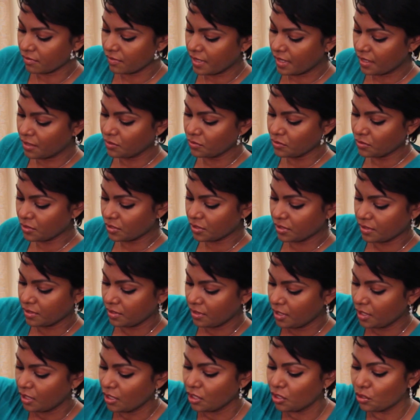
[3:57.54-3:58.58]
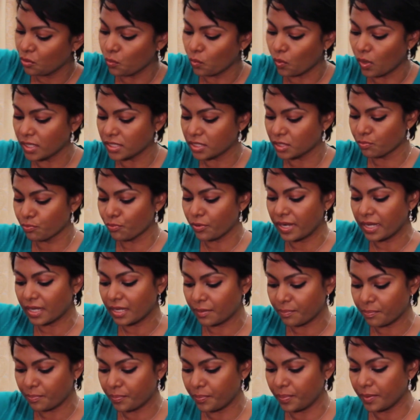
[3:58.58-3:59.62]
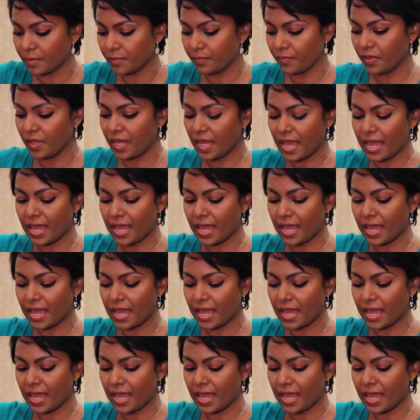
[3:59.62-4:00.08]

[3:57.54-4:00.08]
around. You want to break up the